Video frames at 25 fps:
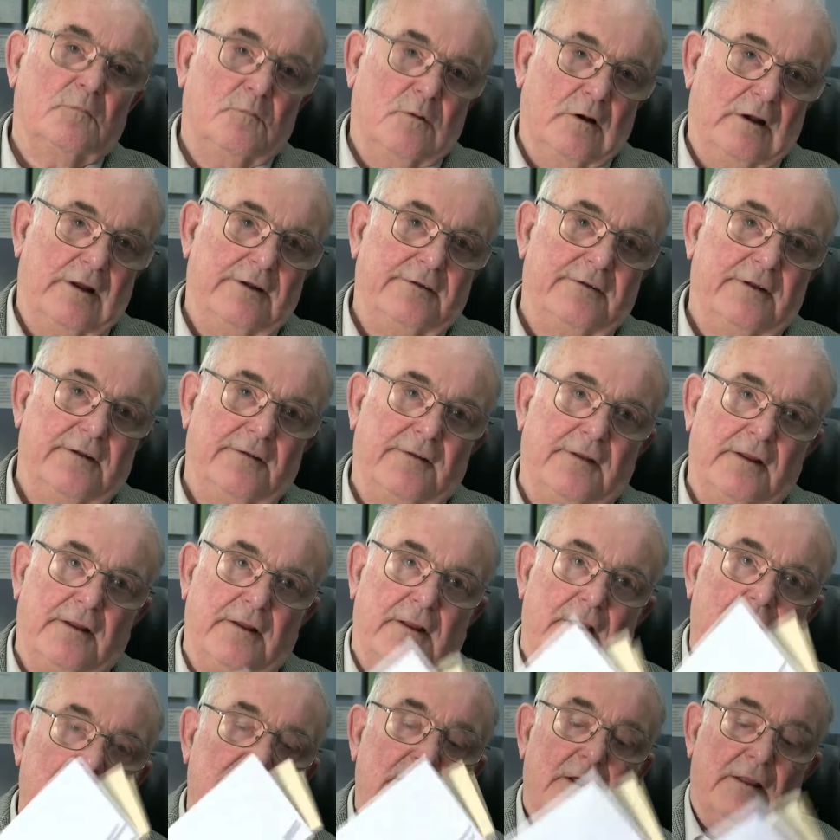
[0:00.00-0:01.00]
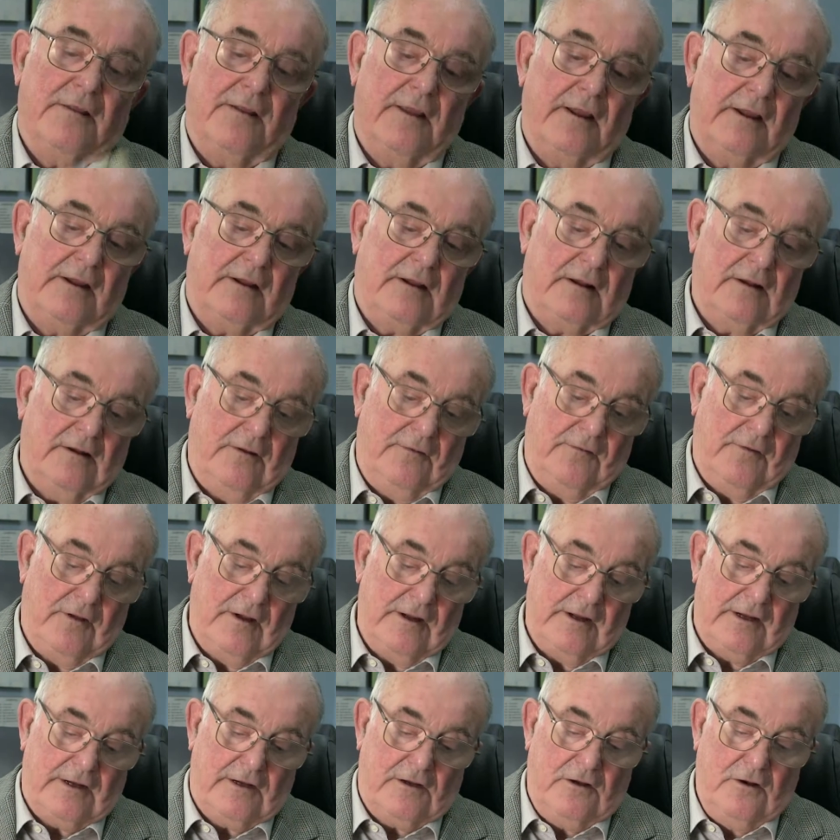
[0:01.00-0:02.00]
Well, they did.
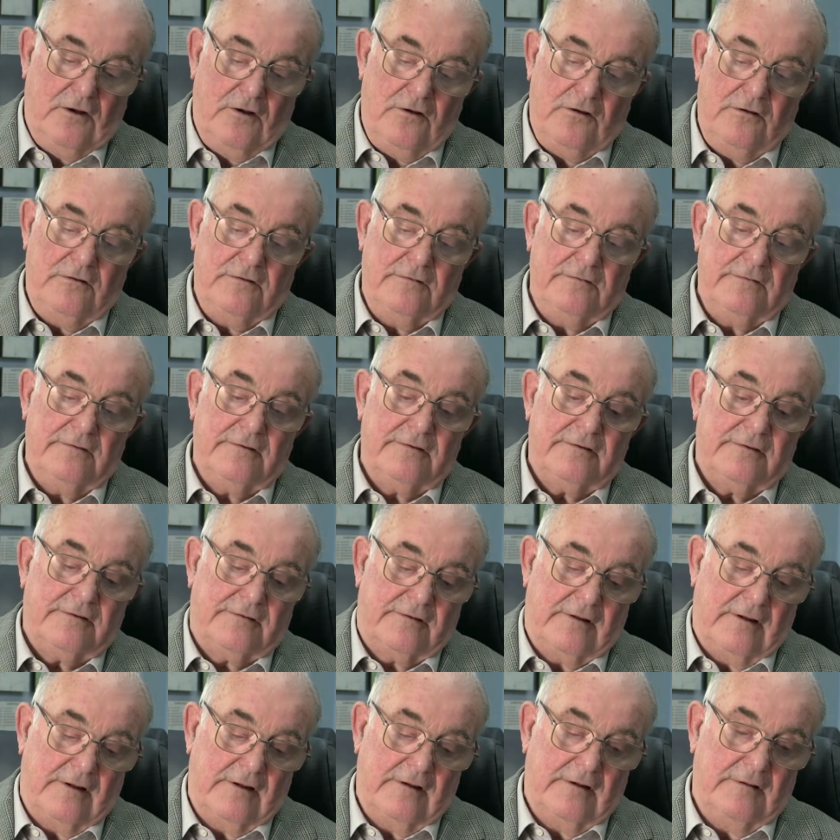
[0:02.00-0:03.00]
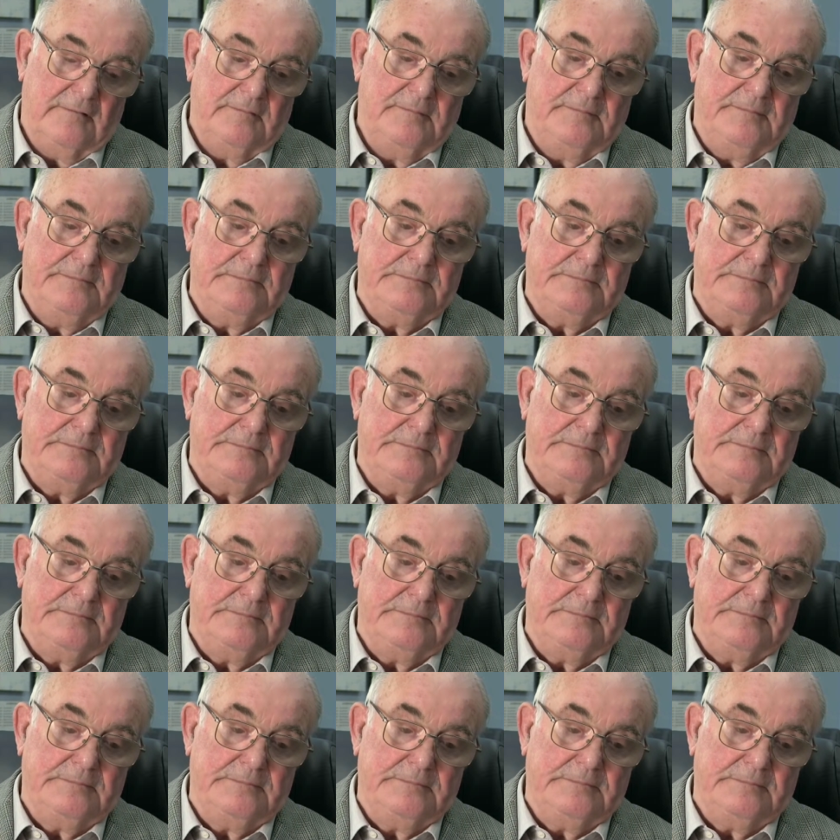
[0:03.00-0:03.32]
They closed our